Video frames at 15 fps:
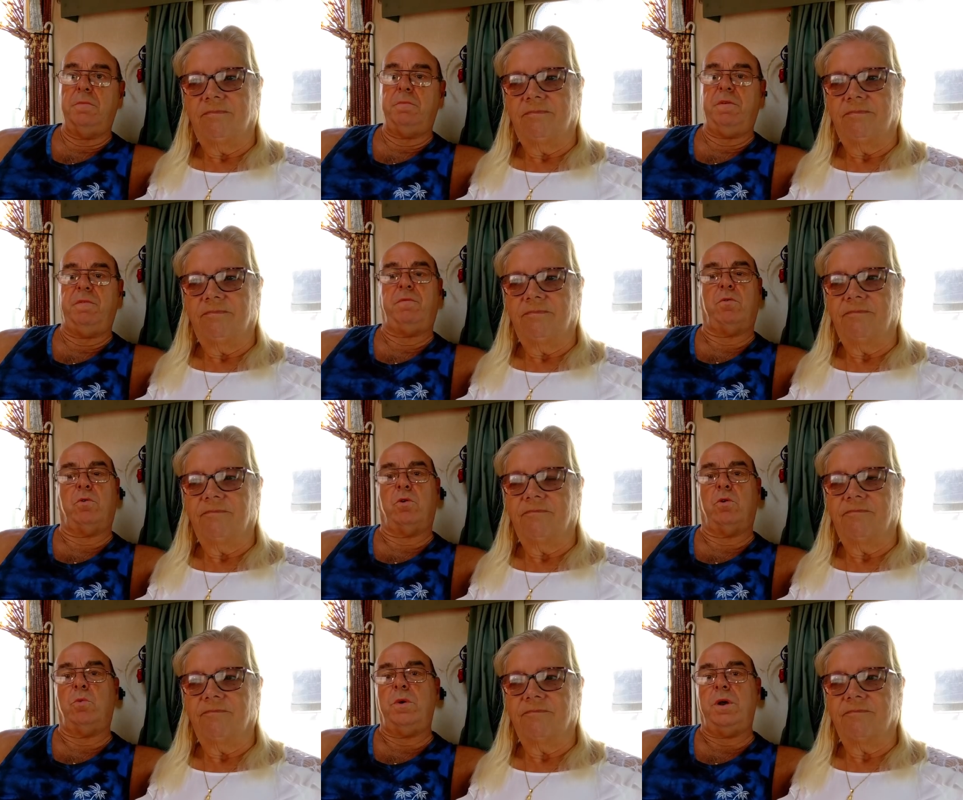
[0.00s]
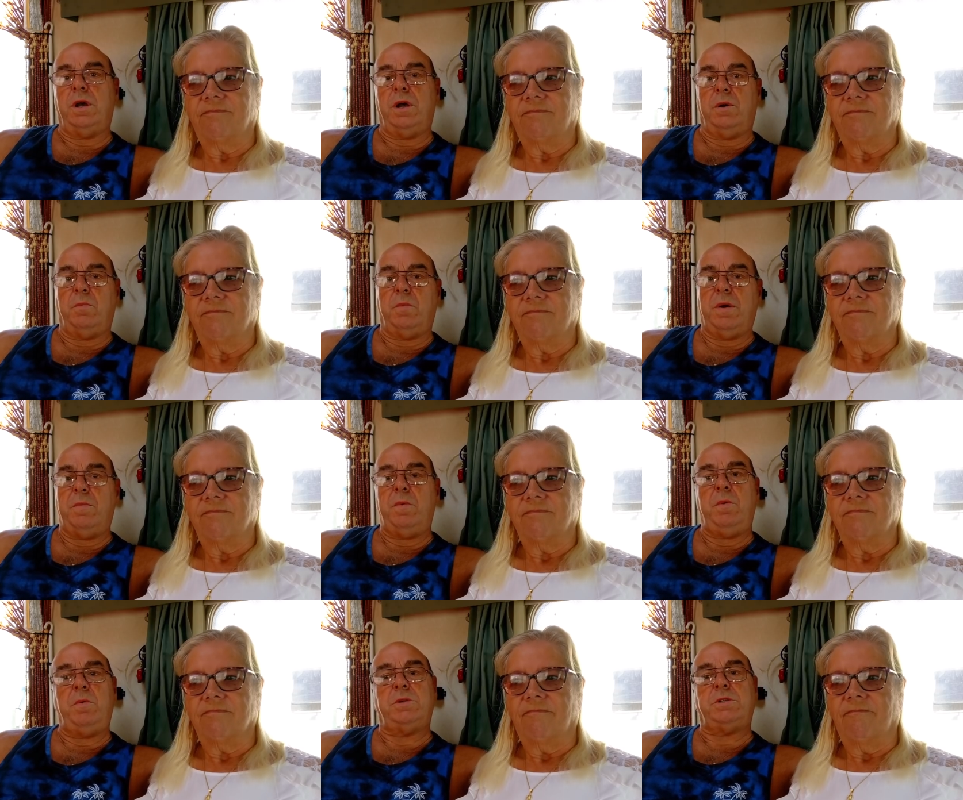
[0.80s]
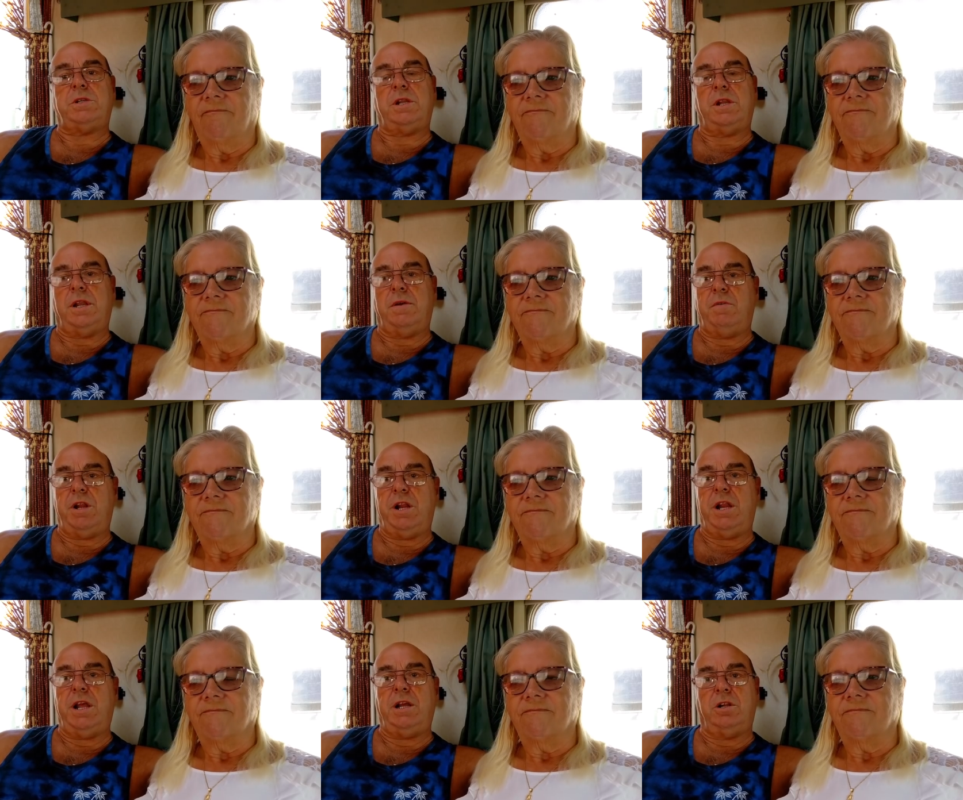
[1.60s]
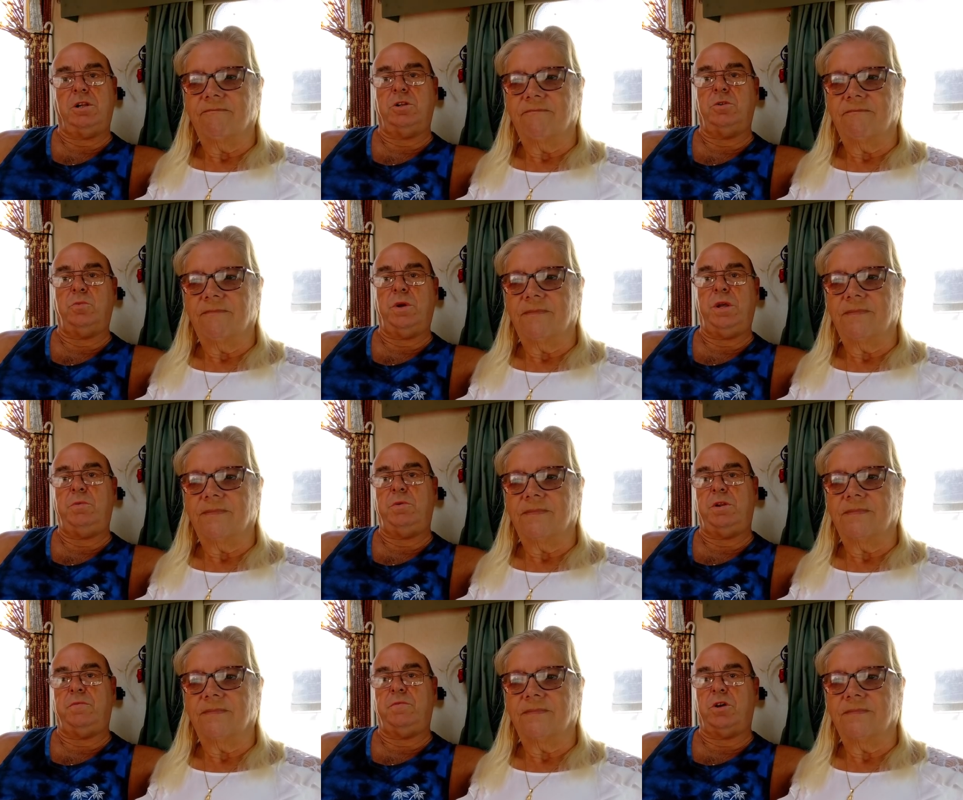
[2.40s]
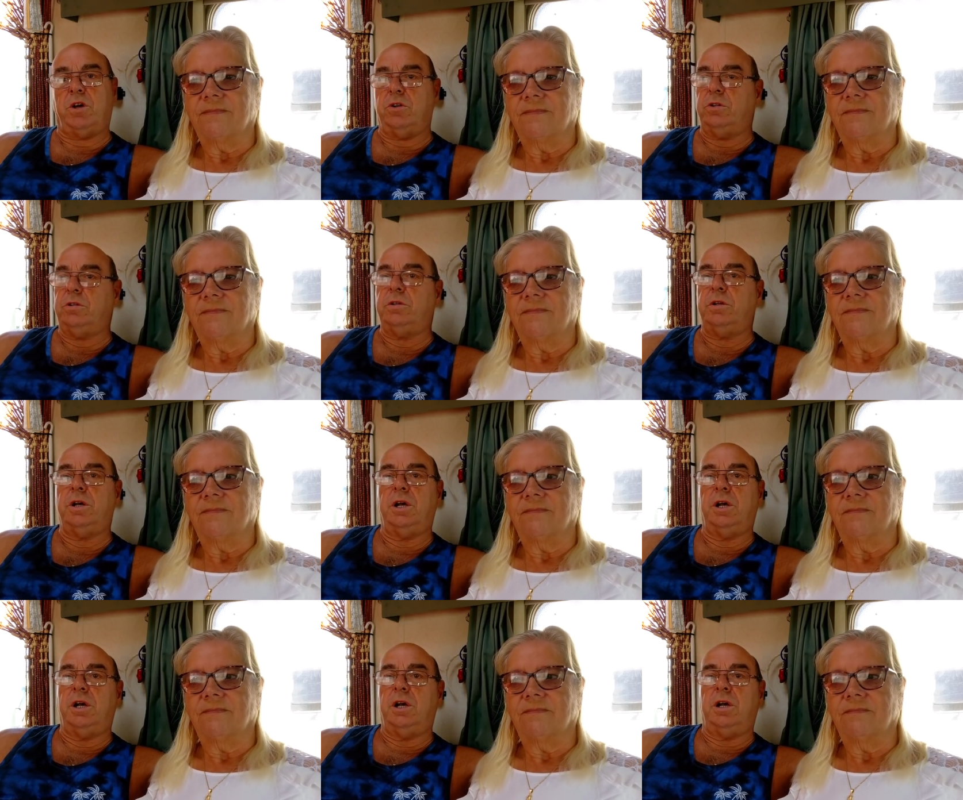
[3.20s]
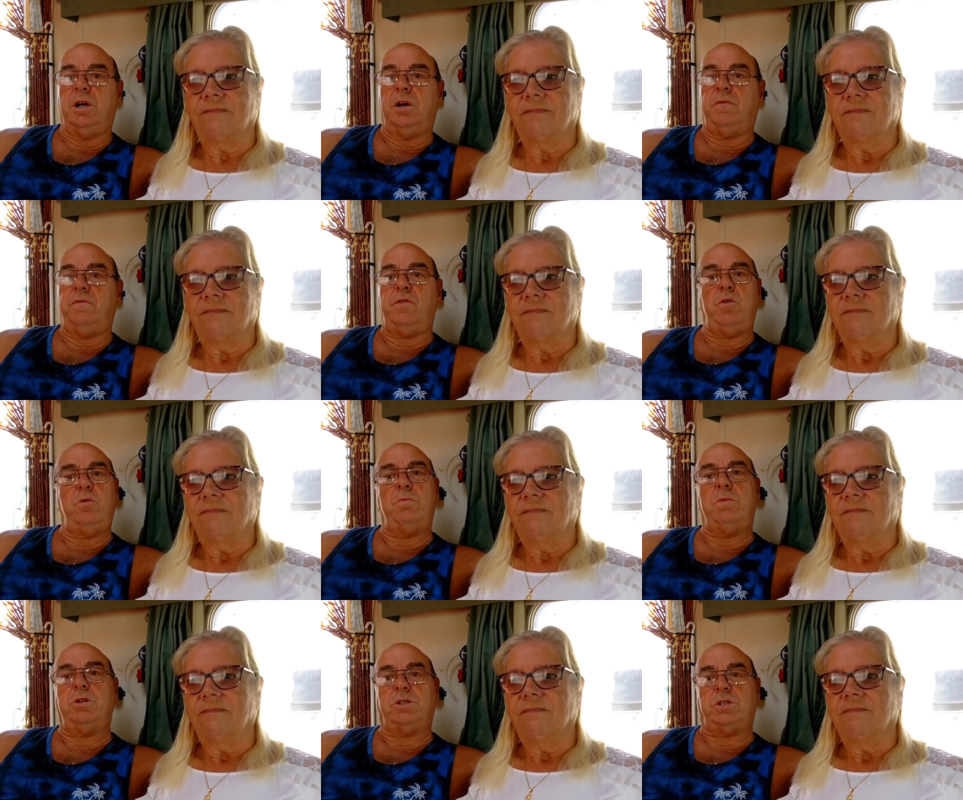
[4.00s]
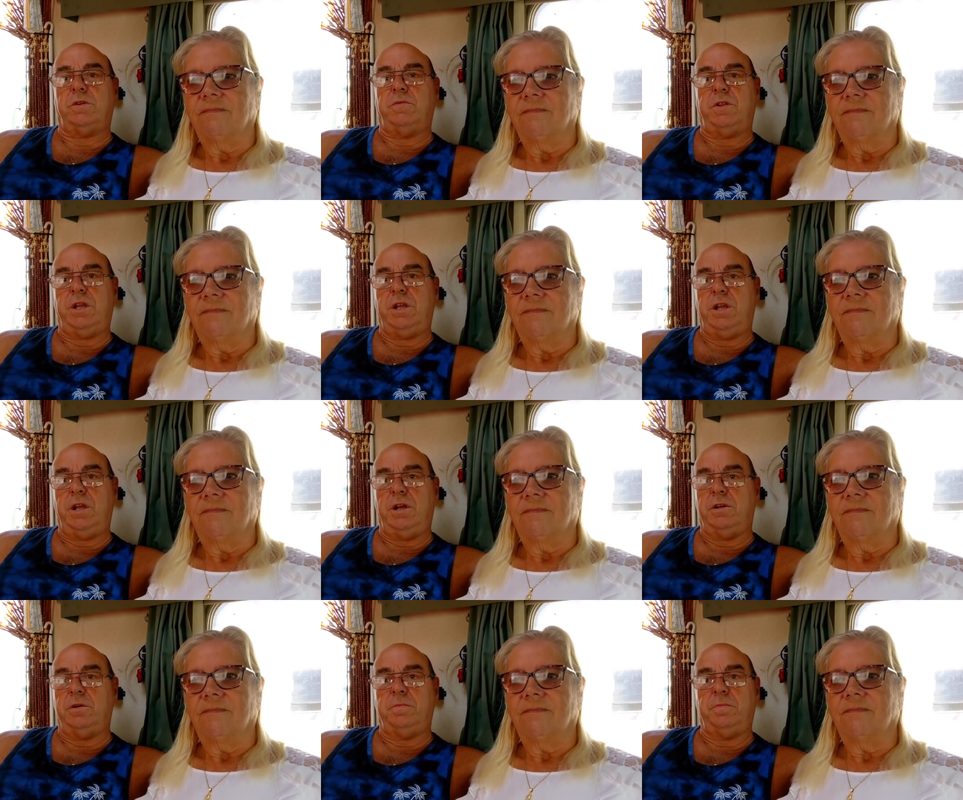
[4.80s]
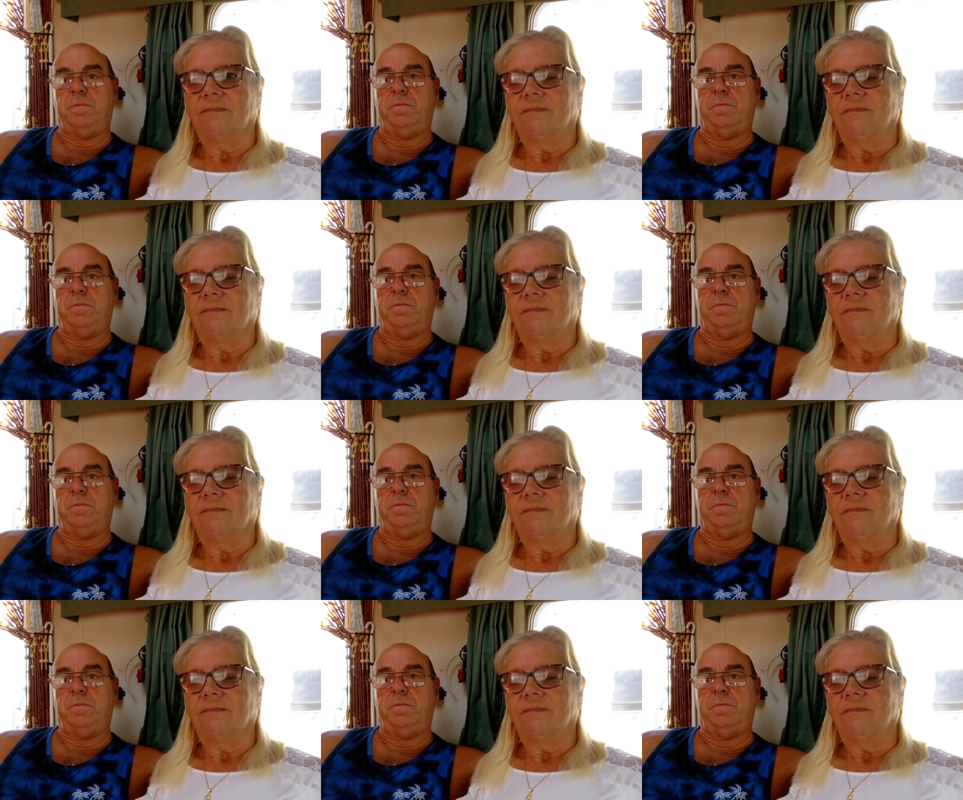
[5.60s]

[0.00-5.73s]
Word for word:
Speaker 1: Before, we, when we was living in England, we would have done a few months of the year